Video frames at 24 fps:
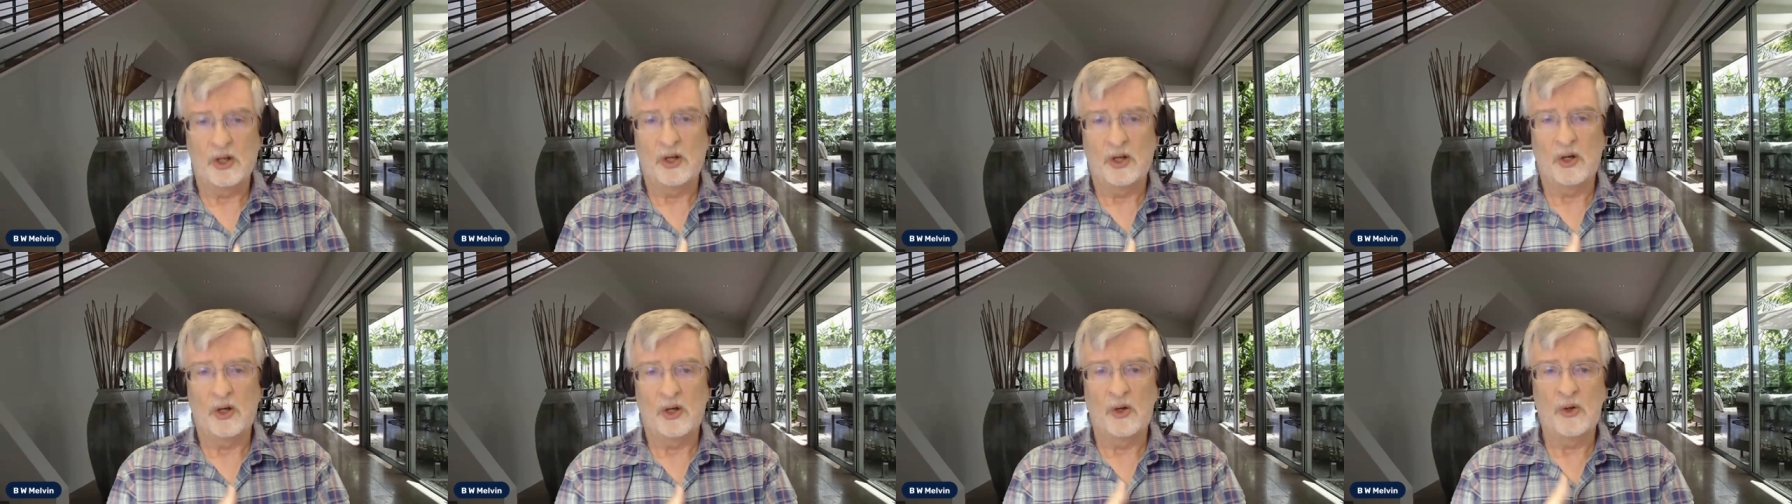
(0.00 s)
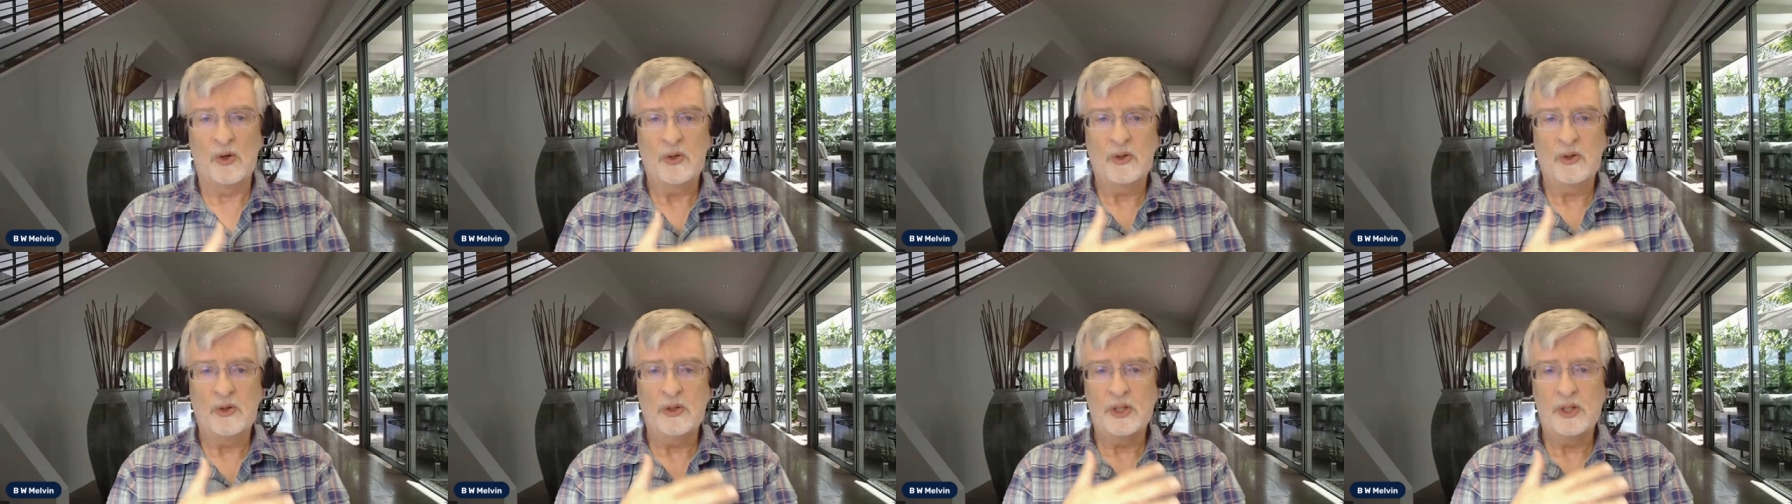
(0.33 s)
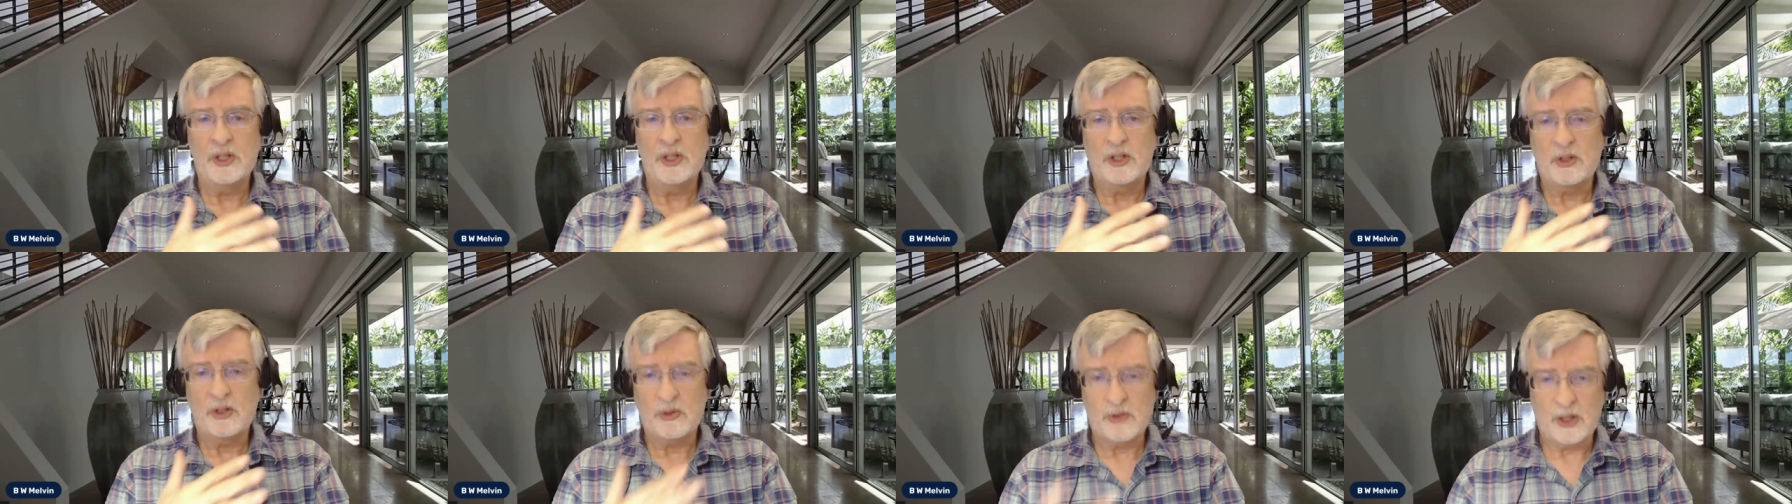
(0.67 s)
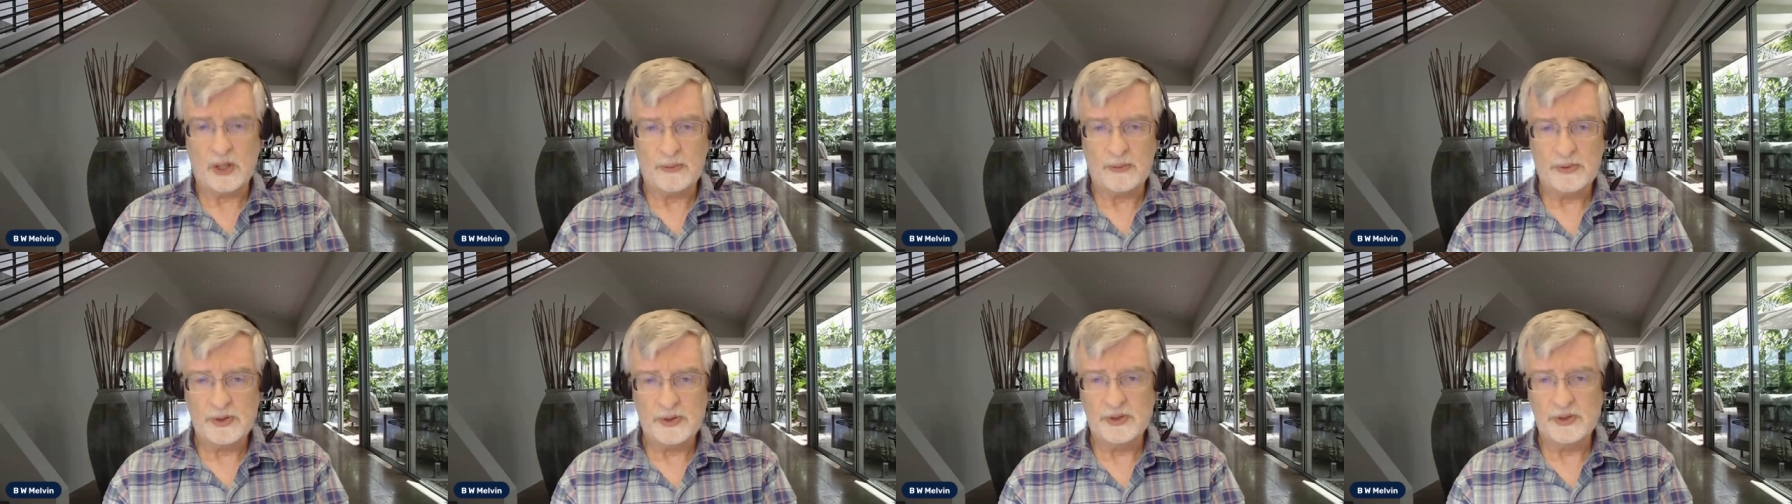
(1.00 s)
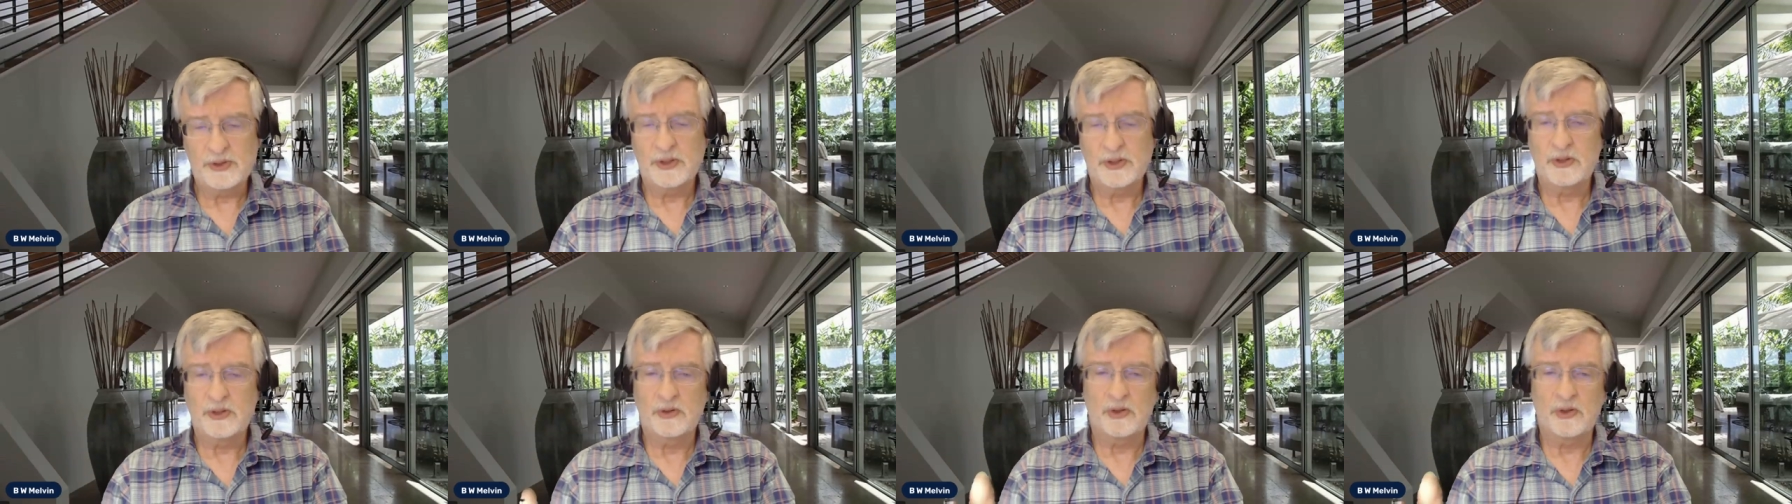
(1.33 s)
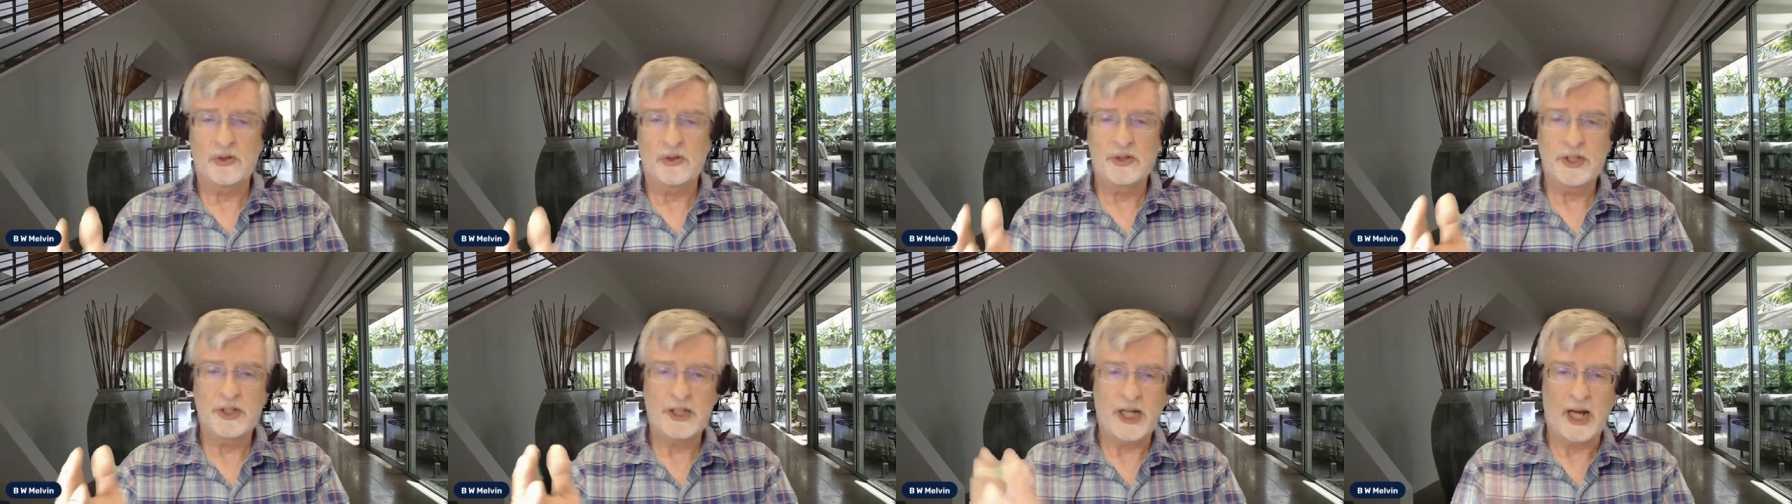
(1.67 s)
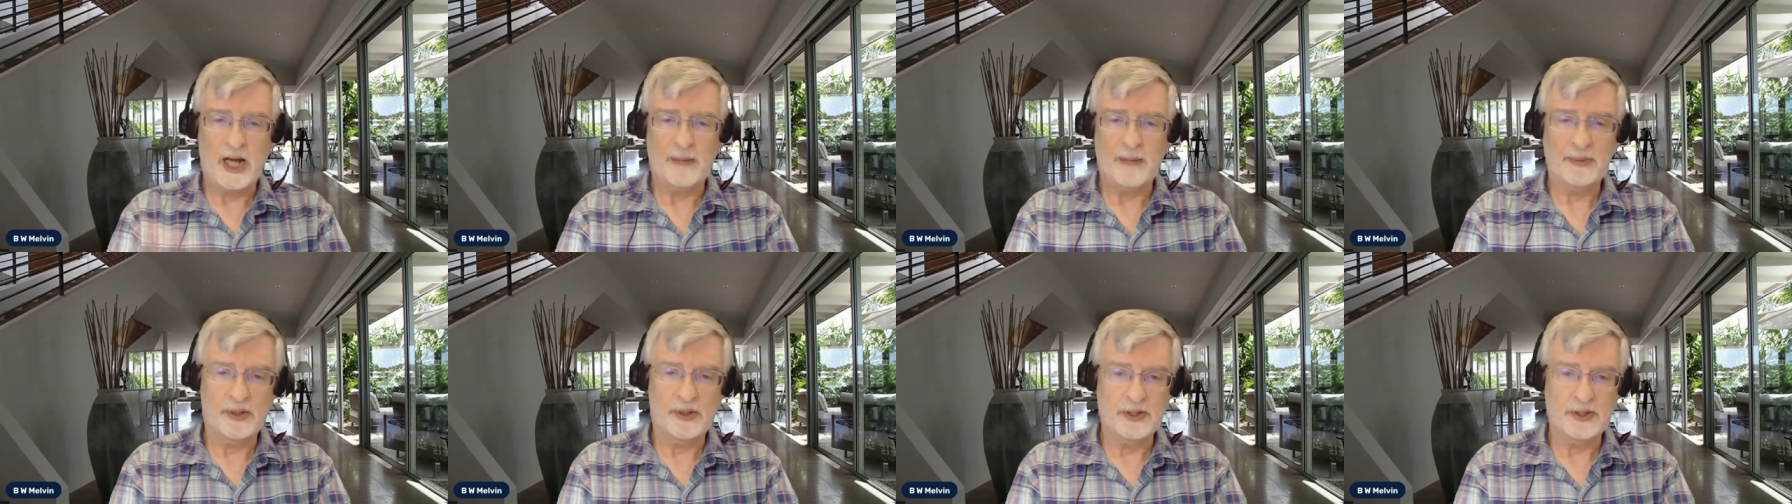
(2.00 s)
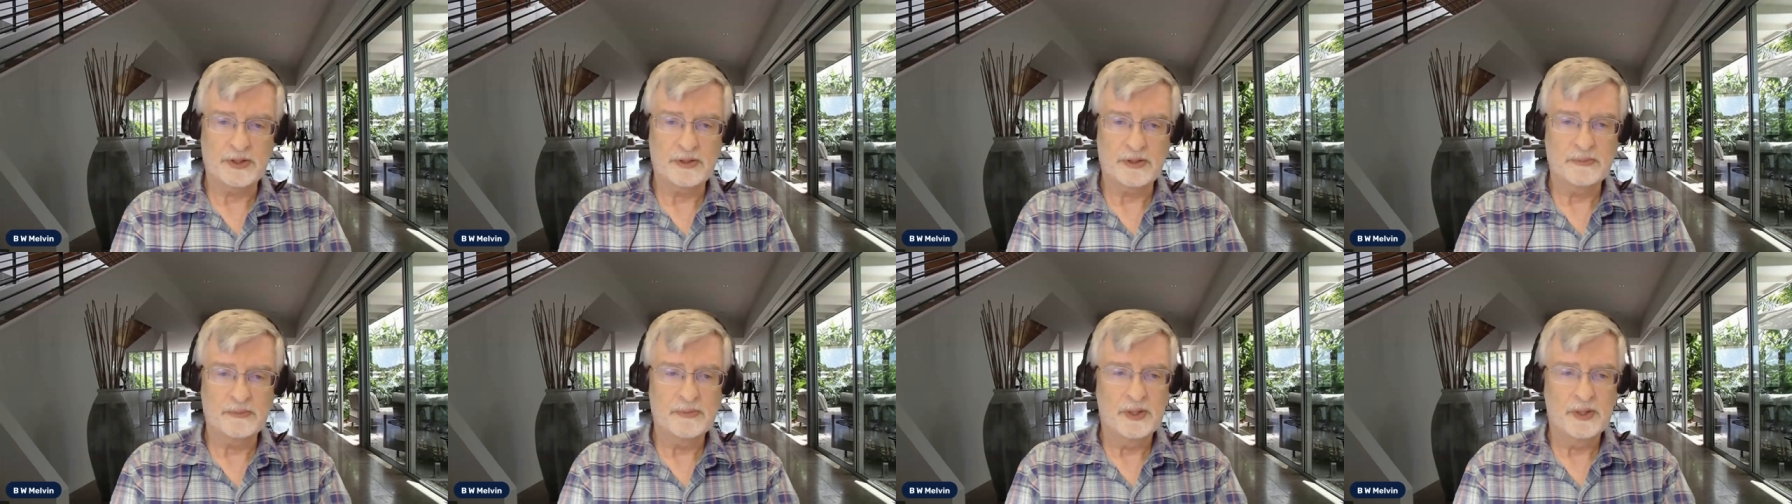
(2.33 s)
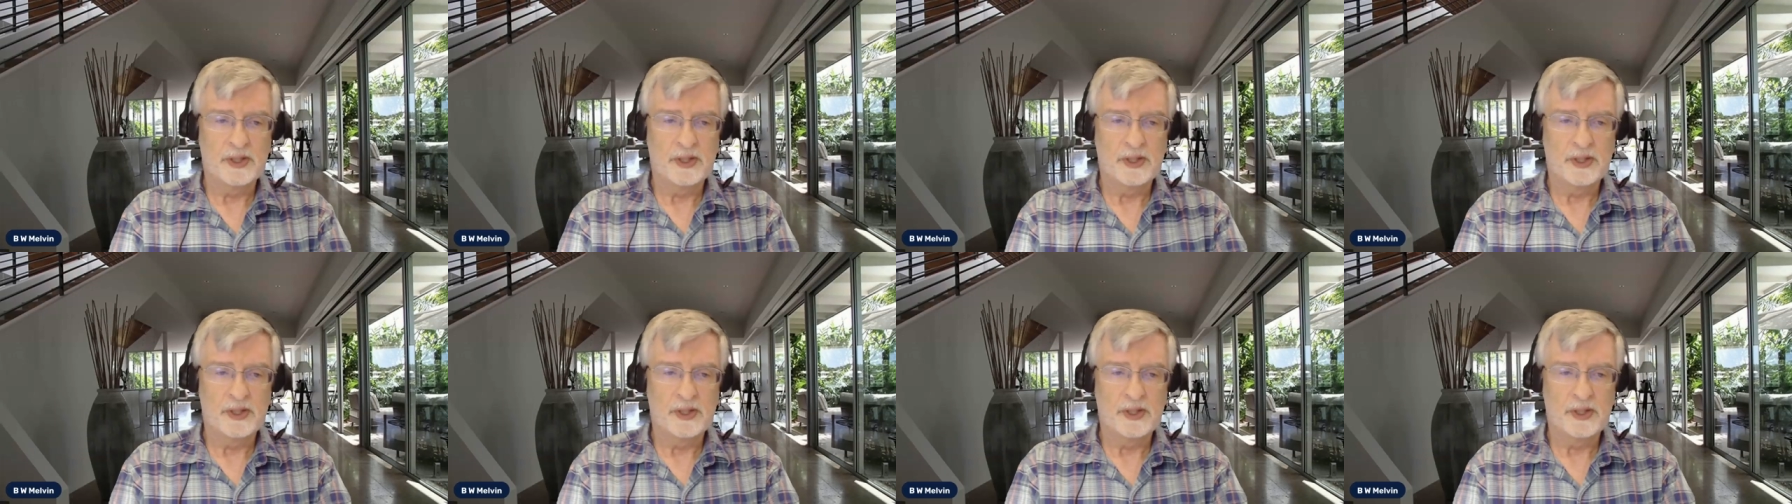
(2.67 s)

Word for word: only corruptions and crony capitalism